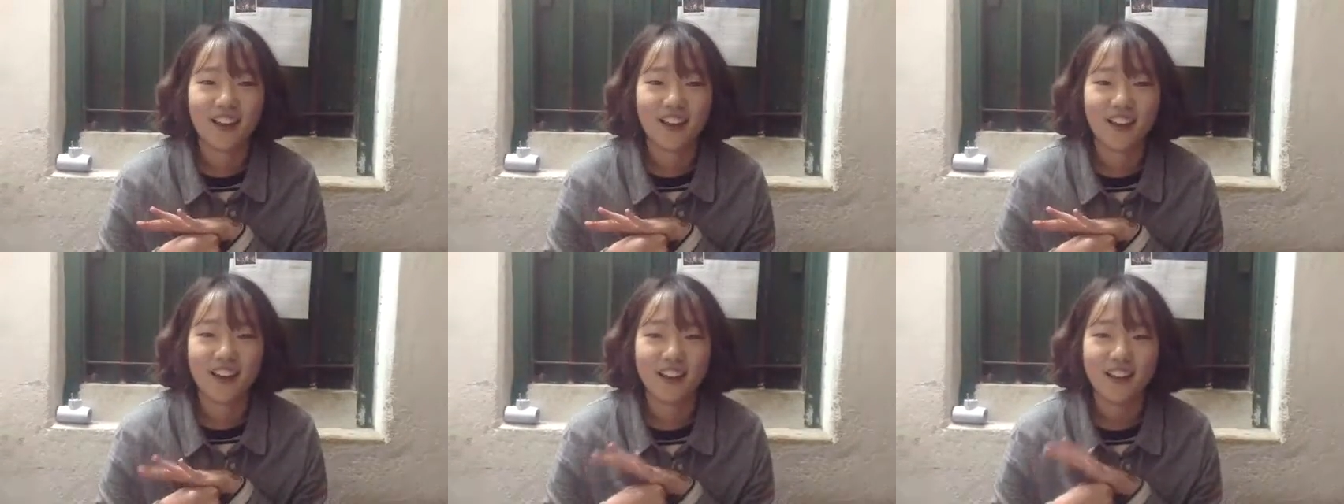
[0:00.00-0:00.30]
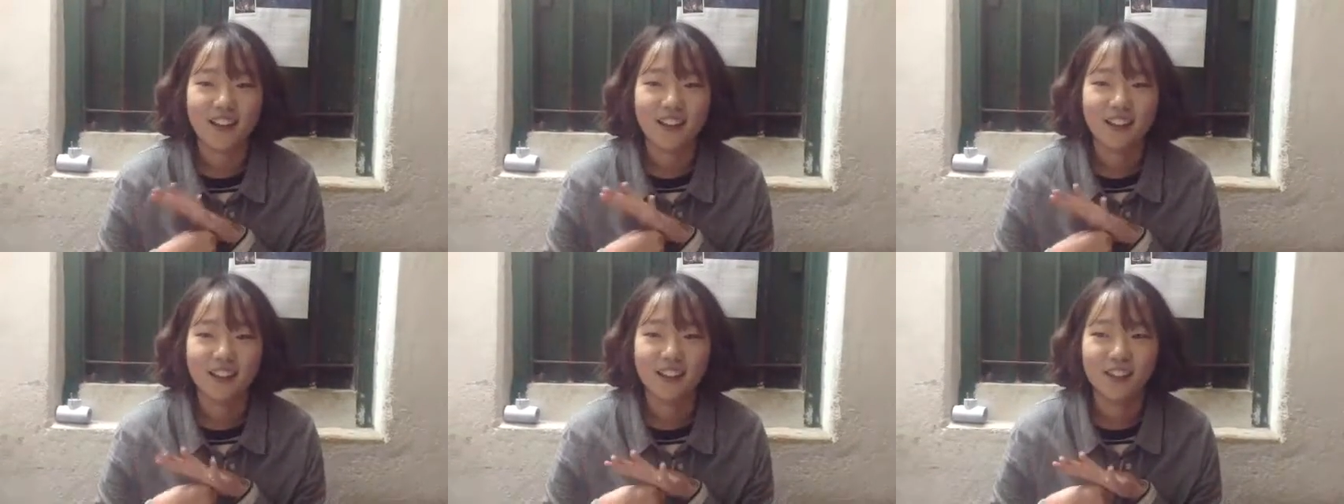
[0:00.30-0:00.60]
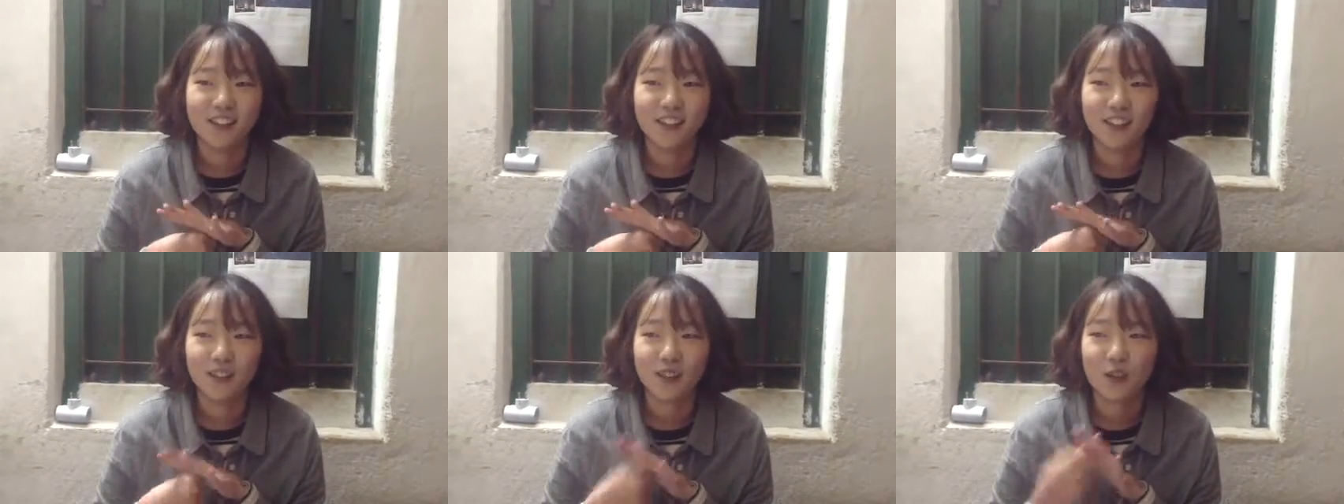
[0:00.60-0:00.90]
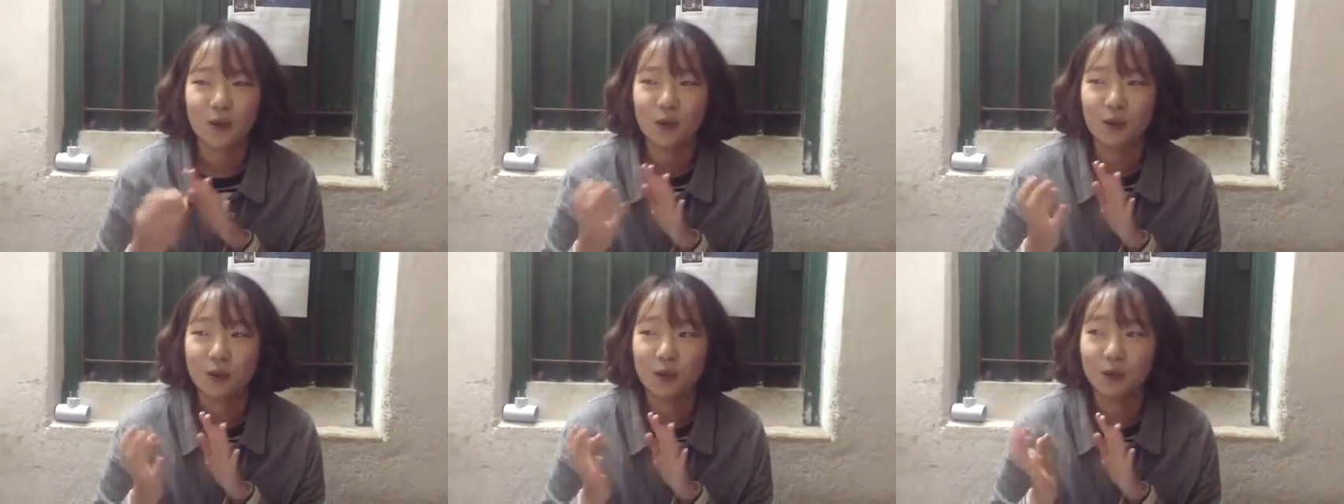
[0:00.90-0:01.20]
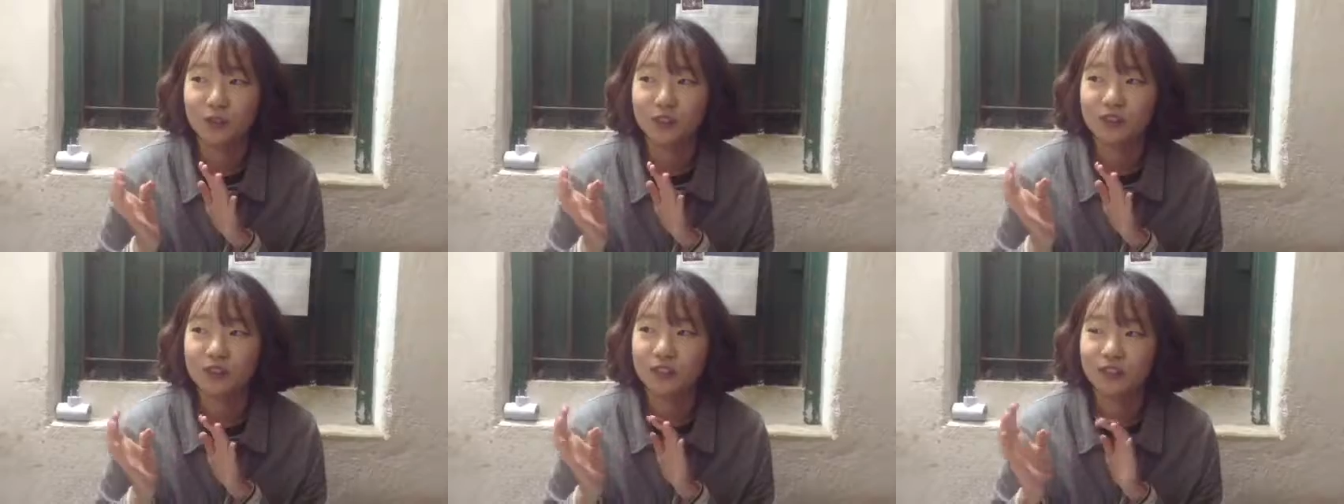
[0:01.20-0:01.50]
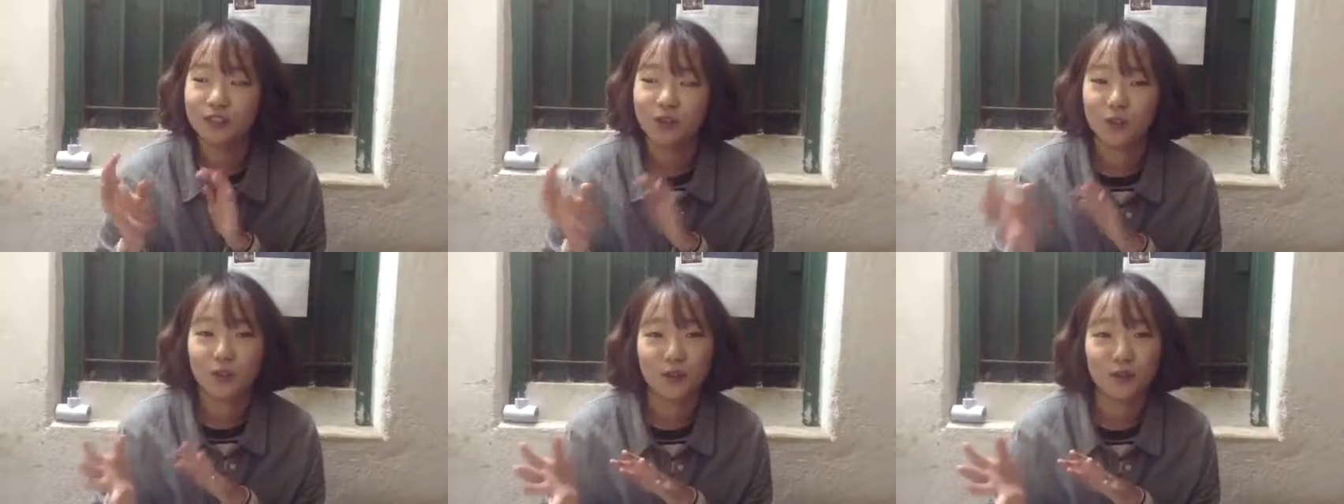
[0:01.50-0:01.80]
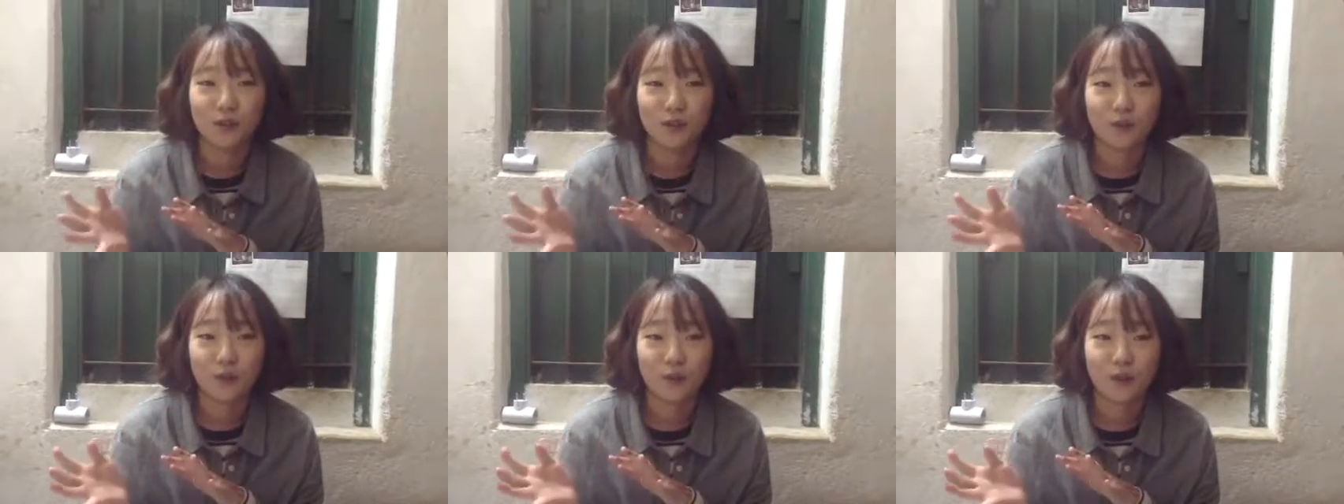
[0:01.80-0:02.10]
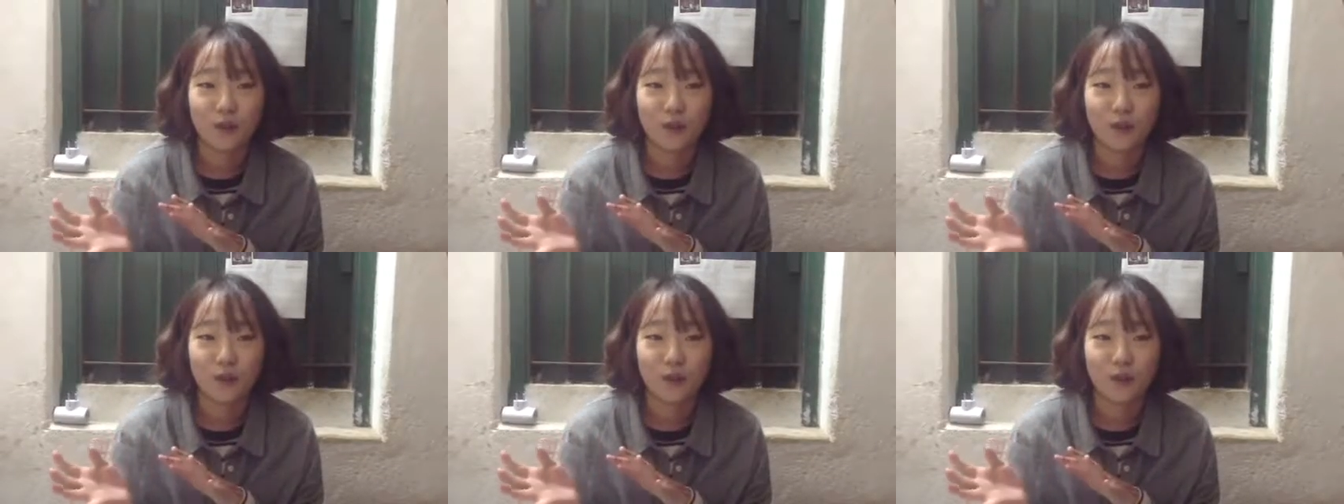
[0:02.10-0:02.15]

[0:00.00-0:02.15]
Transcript: I saw the dog,